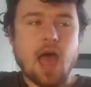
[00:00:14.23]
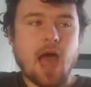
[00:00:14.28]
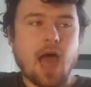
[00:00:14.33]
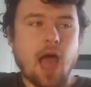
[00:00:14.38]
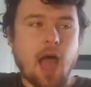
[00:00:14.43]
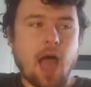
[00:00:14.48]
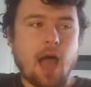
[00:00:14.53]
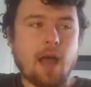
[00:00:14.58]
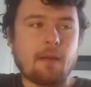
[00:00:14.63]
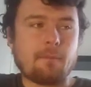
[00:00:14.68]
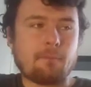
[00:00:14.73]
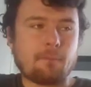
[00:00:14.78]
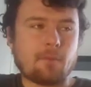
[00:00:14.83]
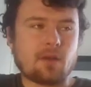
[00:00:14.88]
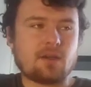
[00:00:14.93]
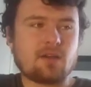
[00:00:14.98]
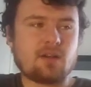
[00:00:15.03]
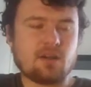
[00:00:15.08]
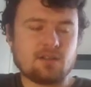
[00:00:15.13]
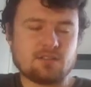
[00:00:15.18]

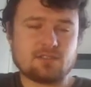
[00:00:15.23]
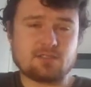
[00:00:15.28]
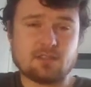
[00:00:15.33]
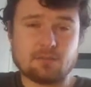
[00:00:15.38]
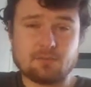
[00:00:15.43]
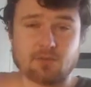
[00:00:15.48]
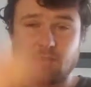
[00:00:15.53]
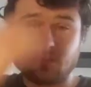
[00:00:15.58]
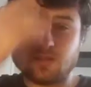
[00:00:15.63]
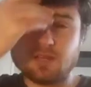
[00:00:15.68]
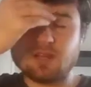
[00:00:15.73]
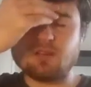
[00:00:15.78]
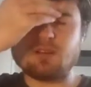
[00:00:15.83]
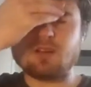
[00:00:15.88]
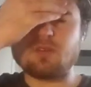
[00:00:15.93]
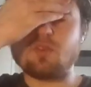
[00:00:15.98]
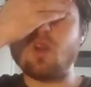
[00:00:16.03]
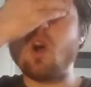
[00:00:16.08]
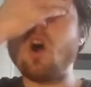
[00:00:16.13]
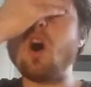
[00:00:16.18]
I kind of stopped doing that
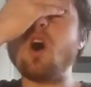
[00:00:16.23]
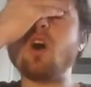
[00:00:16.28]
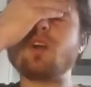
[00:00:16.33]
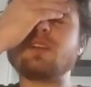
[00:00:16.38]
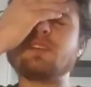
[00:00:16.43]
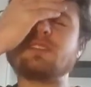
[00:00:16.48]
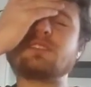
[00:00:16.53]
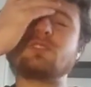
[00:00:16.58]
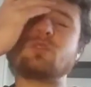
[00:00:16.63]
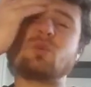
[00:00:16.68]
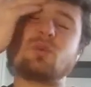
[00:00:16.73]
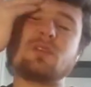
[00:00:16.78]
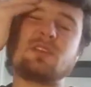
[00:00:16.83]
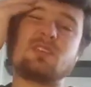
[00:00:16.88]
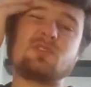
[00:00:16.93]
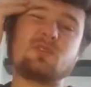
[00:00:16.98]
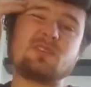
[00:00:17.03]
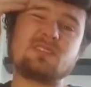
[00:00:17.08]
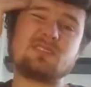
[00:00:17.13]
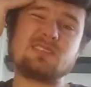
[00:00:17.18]
around August
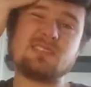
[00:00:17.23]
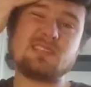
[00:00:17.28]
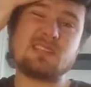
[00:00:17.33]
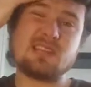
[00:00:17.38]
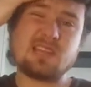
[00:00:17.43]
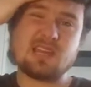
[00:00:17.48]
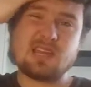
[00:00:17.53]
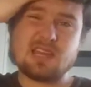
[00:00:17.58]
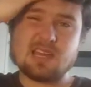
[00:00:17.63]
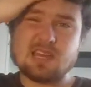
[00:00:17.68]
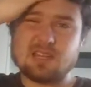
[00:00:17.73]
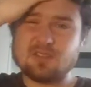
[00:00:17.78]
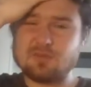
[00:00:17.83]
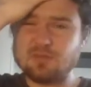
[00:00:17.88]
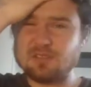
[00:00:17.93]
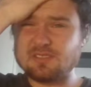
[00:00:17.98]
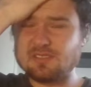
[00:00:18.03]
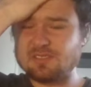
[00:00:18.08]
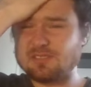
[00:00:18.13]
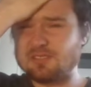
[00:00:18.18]
2020. The
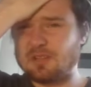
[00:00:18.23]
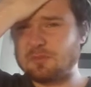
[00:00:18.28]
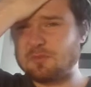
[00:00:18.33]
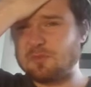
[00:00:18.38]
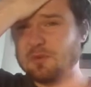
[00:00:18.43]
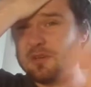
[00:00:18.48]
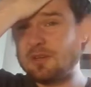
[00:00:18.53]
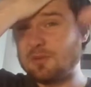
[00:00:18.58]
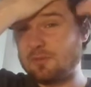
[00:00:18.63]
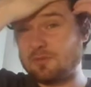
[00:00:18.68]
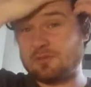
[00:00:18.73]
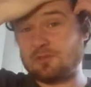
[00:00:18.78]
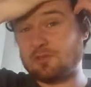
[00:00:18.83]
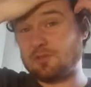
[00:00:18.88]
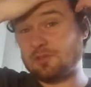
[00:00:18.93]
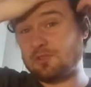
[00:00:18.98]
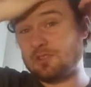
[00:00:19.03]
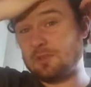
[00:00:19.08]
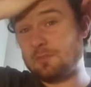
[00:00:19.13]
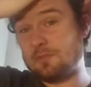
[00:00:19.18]
reason I stopped doing it was
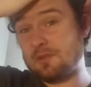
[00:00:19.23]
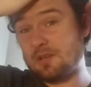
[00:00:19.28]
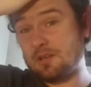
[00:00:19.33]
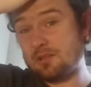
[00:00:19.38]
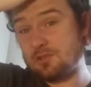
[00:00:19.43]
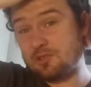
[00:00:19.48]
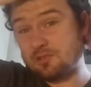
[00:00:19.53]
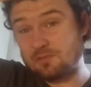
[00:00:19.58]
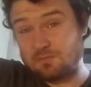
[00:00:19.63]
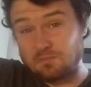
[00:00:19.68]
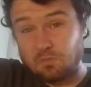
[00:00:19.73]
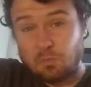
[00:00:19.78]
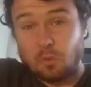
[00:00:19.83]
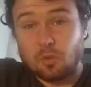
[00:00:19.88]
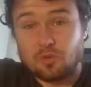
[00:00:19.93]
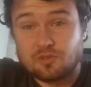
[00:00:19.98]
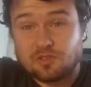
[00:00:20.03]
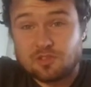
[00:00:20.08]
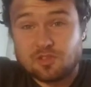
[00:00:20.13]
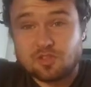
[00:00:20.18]
because simply I just
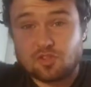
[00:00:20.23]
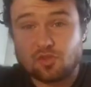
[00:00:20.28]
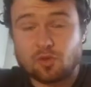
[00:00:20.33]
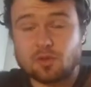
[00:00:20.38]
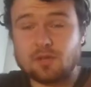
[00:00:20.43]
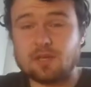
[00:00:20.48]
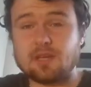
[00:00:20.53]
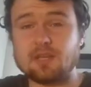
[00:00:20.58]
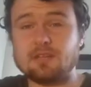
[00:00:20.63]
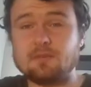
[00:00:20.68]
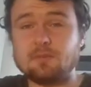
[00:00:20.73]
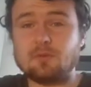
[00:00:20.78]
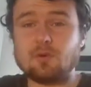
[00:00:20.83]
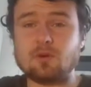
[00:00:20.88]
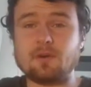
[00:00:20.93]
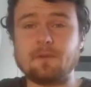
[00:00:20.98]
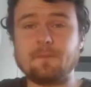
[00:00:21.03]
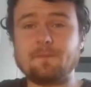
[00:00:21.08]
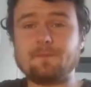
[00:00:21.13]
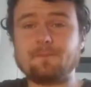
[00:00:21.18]
wasn't enjoying it
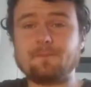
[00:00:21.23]
anymore.